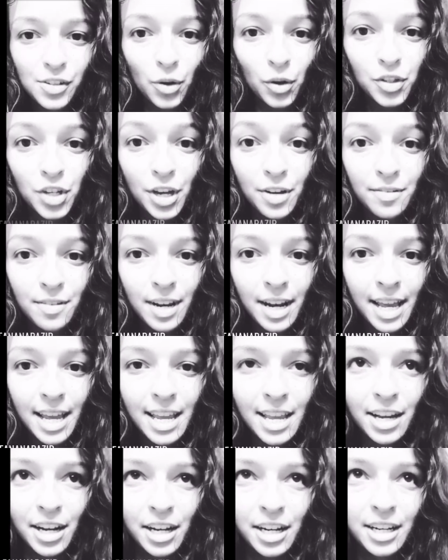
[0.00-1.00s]
not
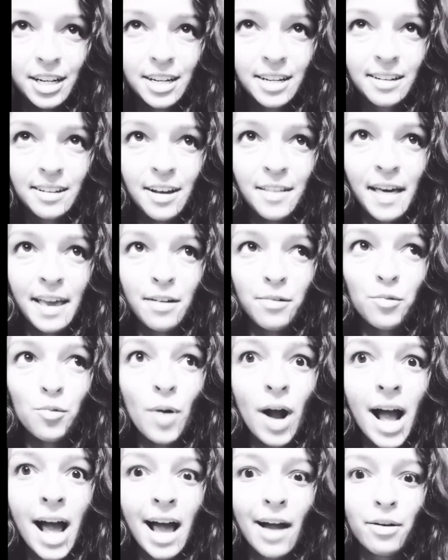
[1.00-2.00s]
only are they
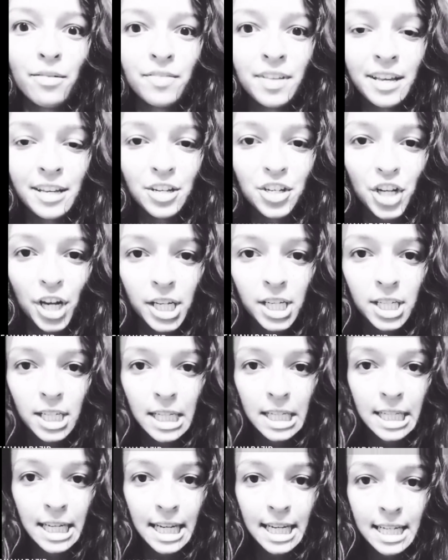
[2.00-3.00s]
aware of the
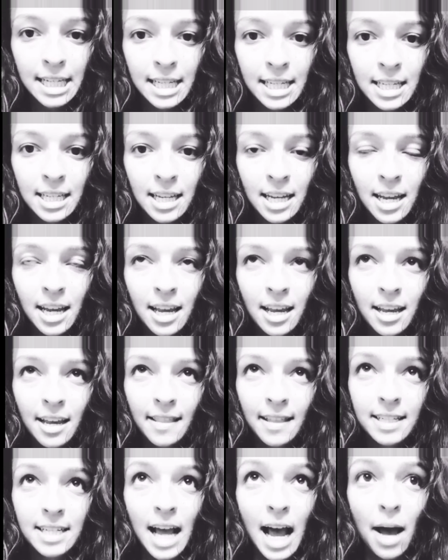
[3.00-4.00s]
injustices
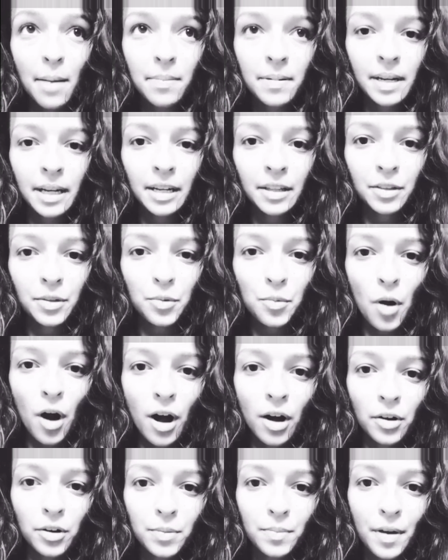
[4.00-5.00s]
that are happening in the
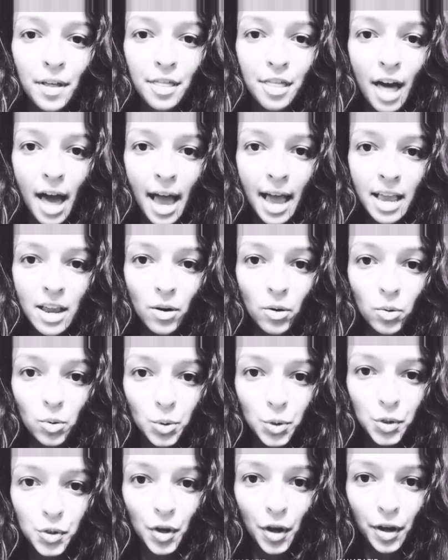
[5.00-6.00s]
world, but they
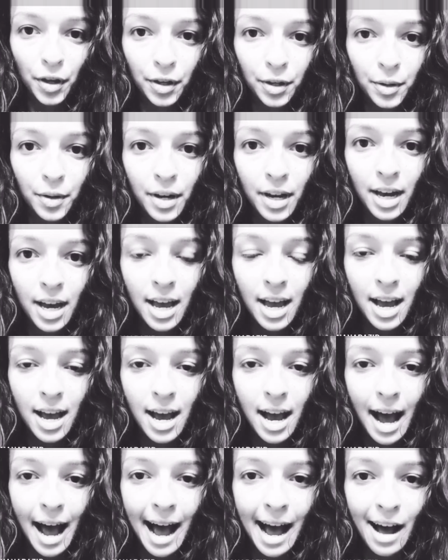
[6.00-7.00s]
also
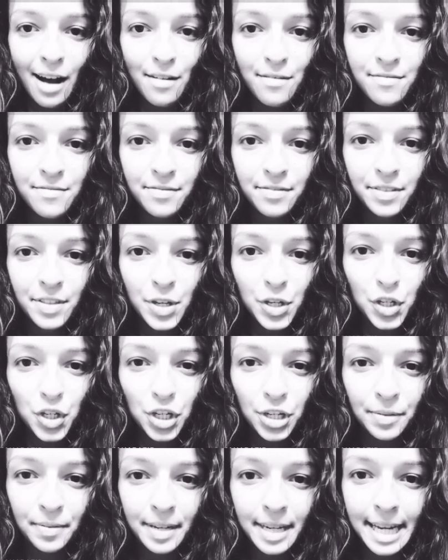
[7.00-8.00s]
have this
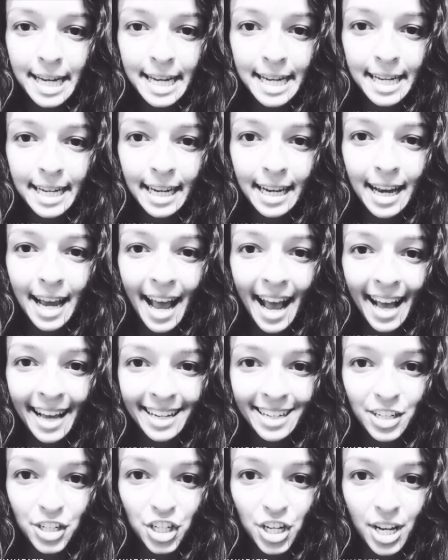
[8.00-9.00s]
unique
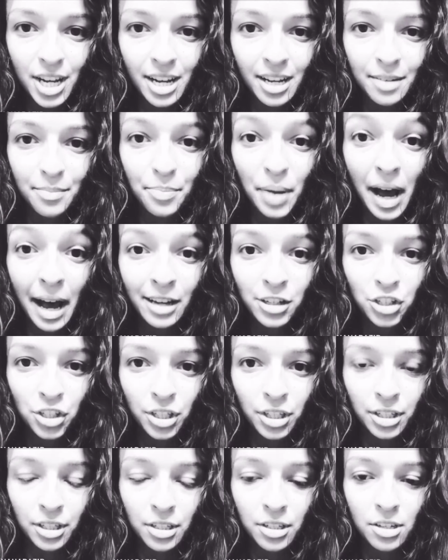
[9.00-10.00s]
energy and
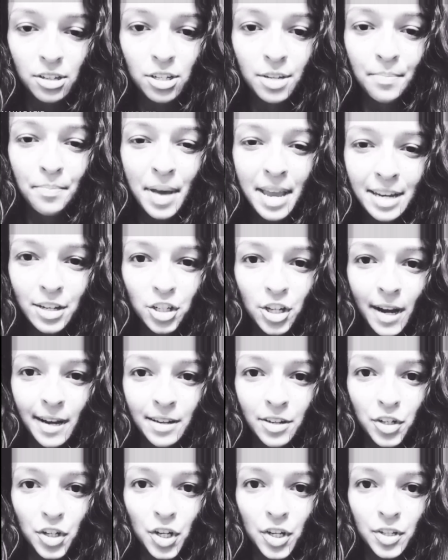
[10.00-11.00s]
passion to make
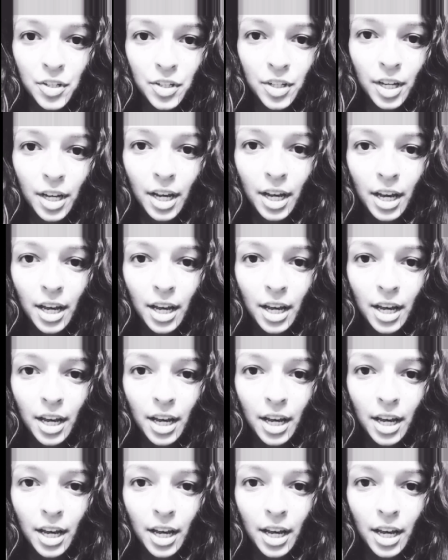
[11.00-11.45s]
changes,